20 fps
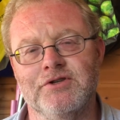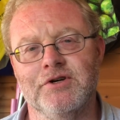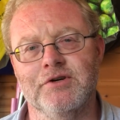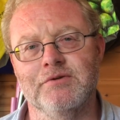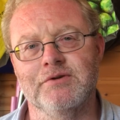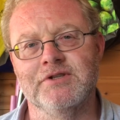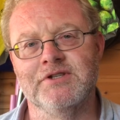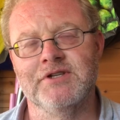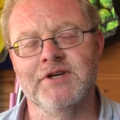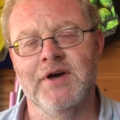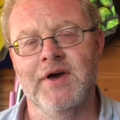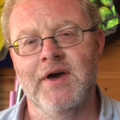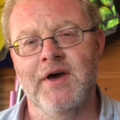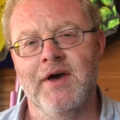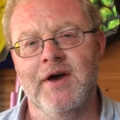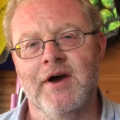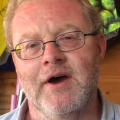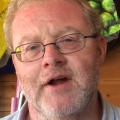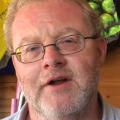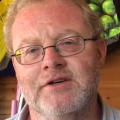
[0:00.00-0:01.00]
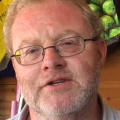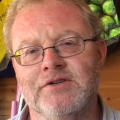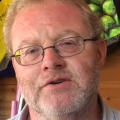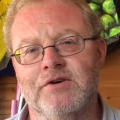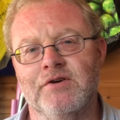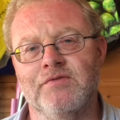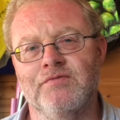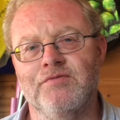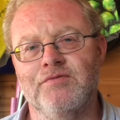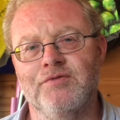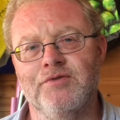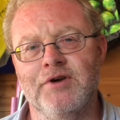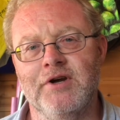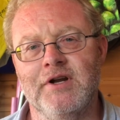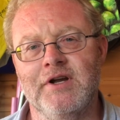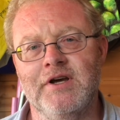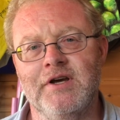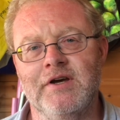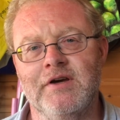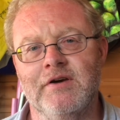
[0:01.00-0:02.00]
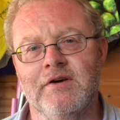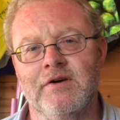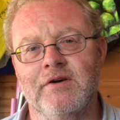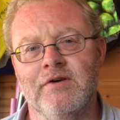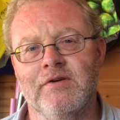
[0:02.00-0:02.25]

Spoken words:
chokes and has got a really,